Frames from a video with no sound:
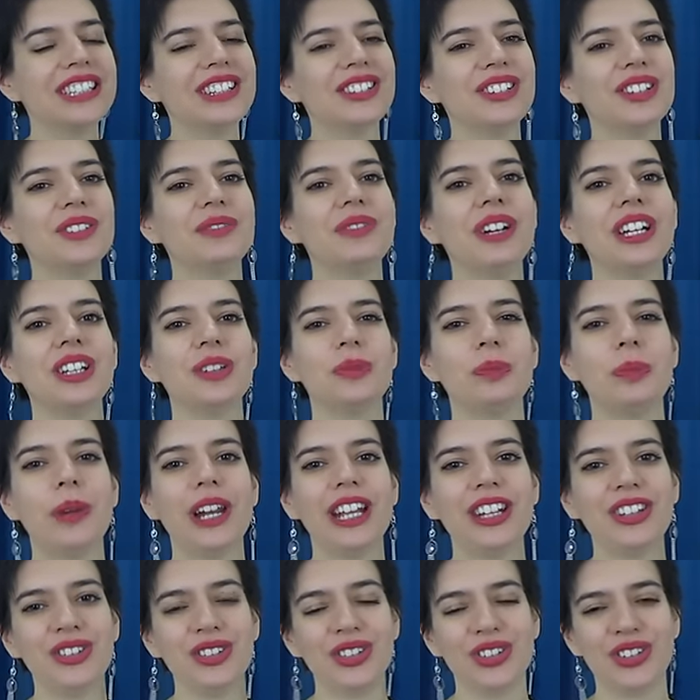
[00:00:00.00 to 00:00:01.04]
is the best
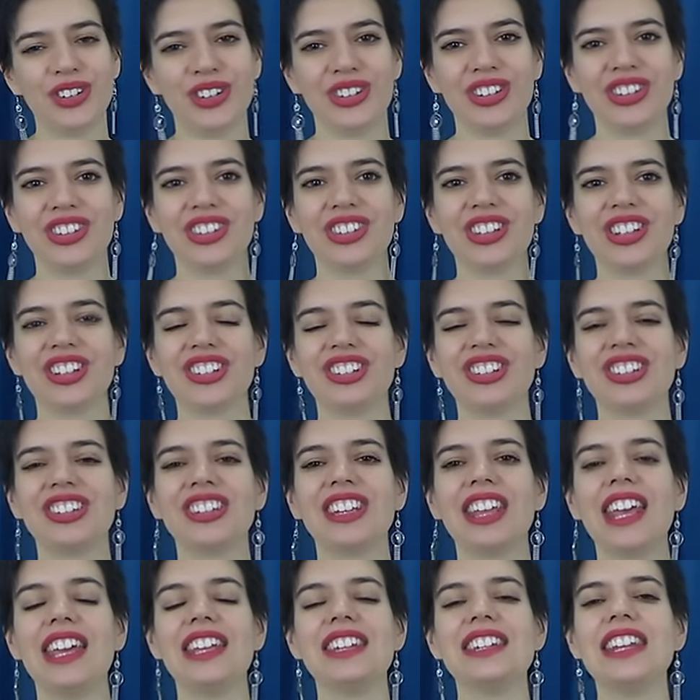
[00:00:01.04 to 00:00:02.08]
place to start
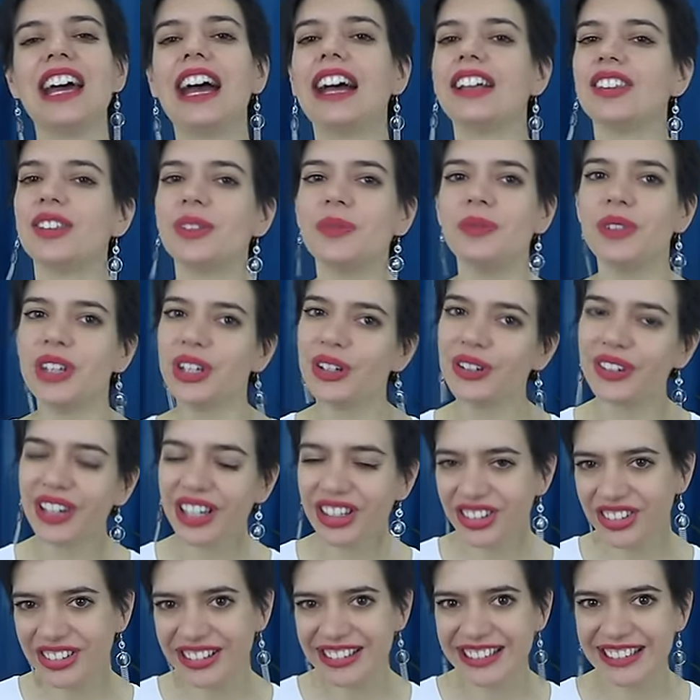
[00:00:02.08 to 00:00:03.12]
discussions and ask me
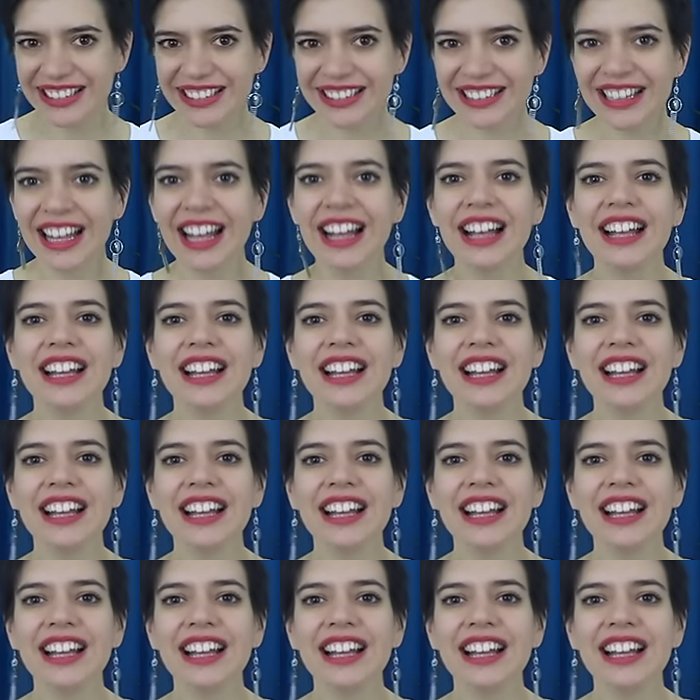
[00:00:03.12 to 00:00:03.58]
questions.